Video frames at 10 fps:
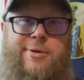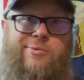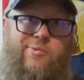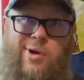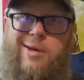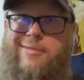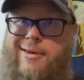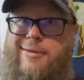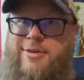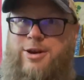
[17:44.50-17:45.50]

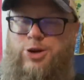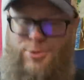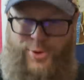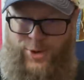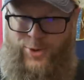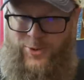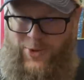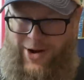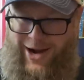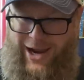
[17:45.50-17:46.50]
the numeral
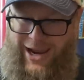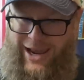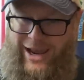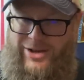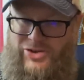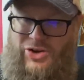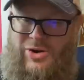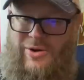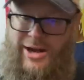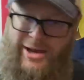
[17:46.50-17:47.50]
one.
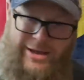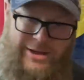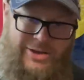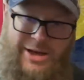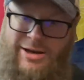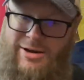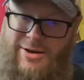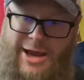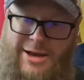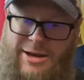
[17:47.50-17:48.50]
So they said, you know,
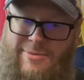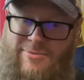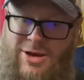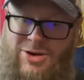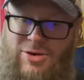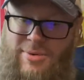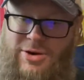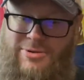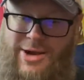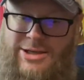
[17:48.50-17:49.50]
had to contribute
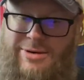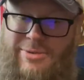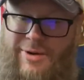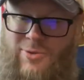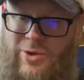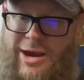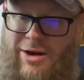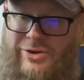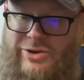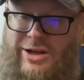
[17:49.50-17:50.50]
to raising money for the
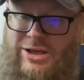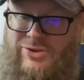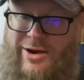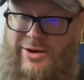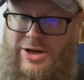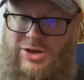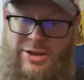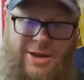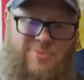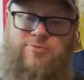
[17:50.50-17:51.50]
Gary Sinise Foundation.
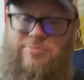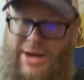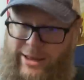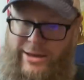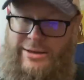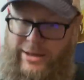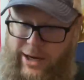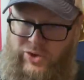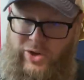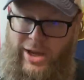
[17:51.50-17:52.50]
They bought the
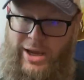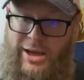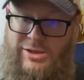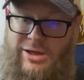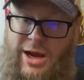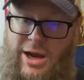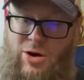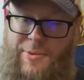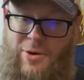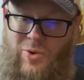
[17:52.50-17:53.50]
ducks, said, I
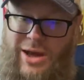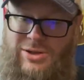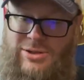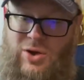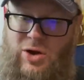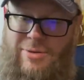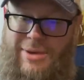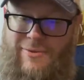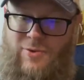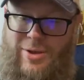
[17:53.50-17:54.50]
hope it raises a good
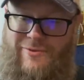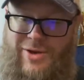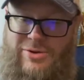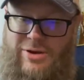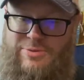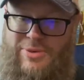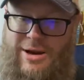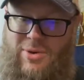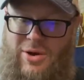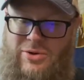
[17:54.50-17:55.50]
amount for the veterans, but
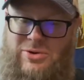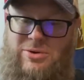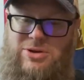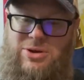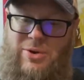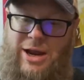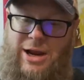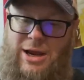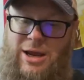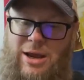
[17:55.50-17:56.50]
I'm also
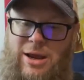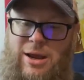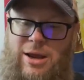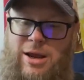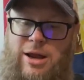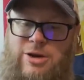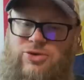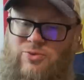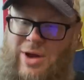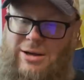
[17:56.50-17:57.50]
donating
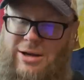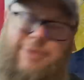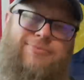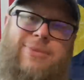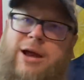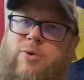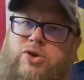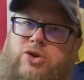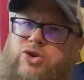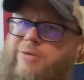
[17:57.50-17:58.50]
directly. I
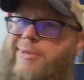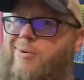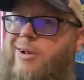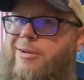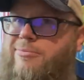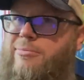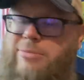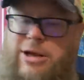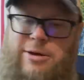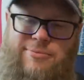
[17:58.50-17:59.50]
wasn't sure if they wanted
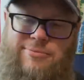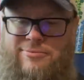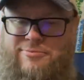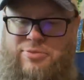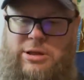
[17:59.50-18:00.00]
me to put